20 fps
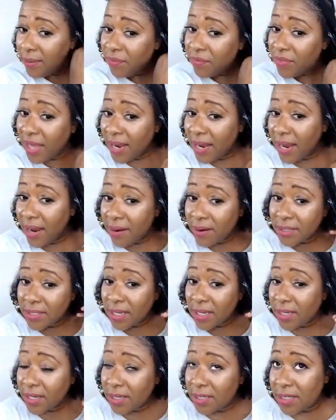that hair is
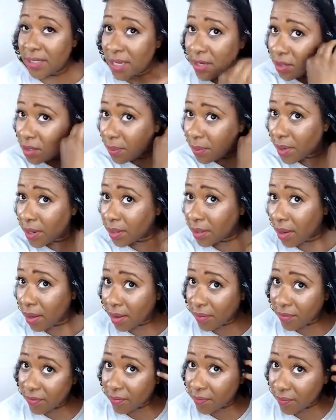going to continue to break
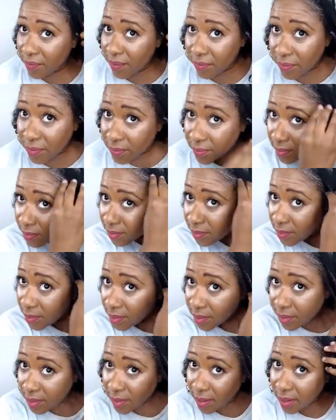off.
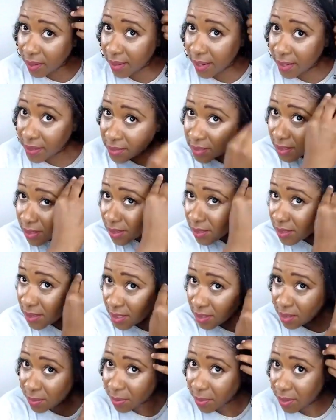All right, it's going to
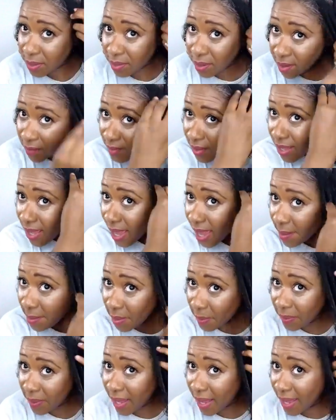continue to break off. I'm
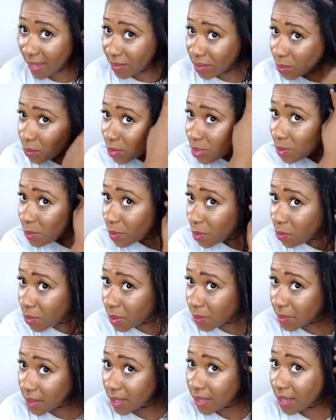applying the Whisper
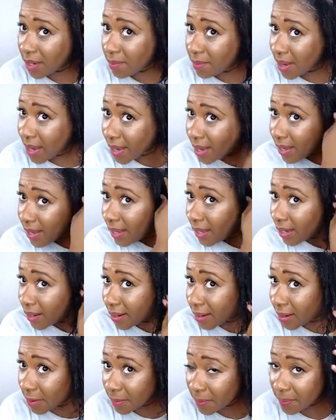Whip in my
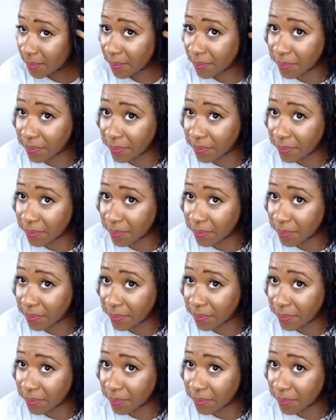hair